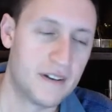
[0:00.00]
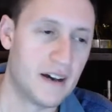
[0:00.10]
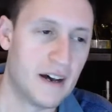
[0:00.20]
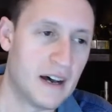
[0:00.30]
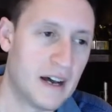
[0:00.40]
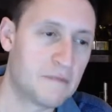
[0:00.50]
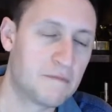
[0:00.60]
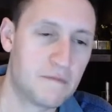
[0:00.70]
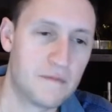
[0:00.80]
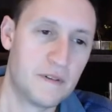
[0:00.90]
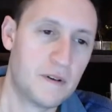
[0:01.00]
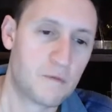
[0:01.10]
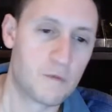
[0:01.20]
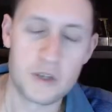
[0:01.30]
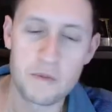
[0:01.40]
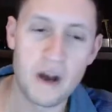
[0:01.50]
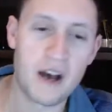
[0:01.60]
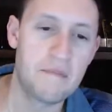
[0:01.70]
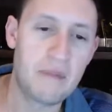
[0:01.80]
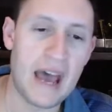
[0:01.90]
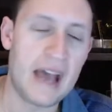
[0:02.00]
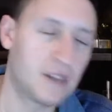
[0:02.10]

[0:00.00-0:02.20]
uh, respond back.